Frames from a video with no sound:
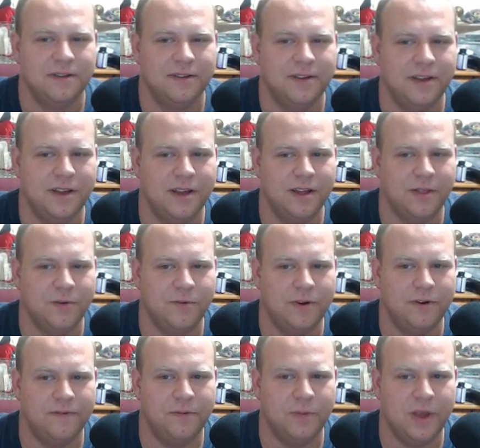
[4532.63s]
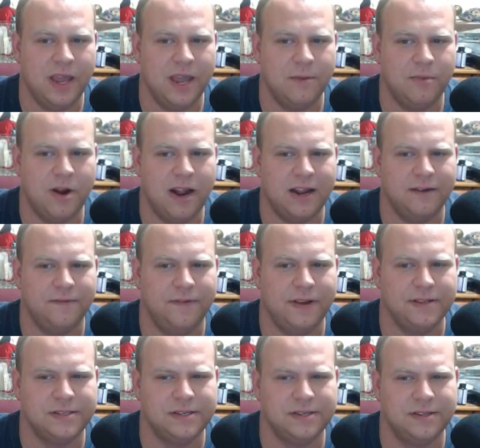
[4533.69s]
Yeah, the winner from the A bracket
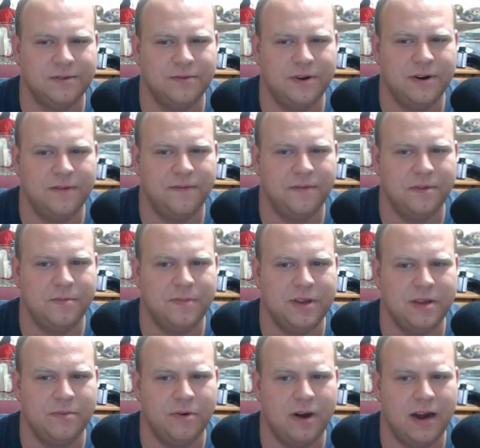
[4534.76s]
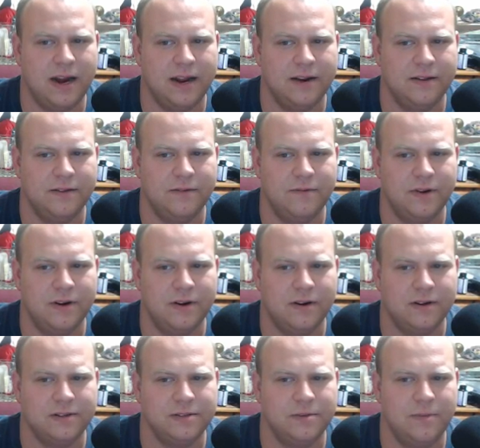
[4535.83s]
faces the winner from the B bracket, and the
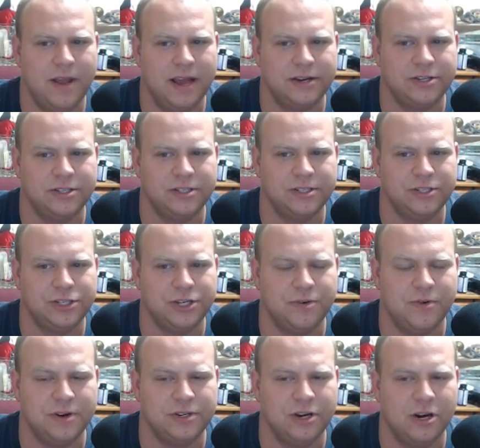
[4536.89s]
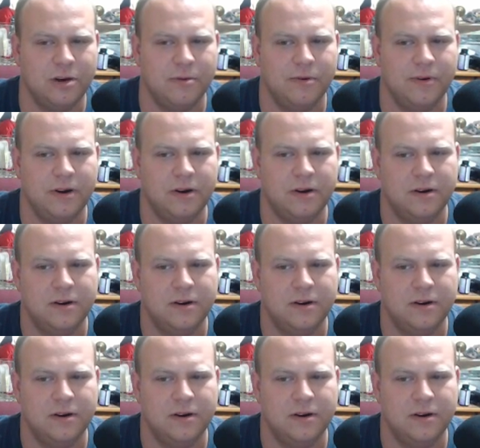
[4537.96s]
winner is the match of the G1 tournament winner.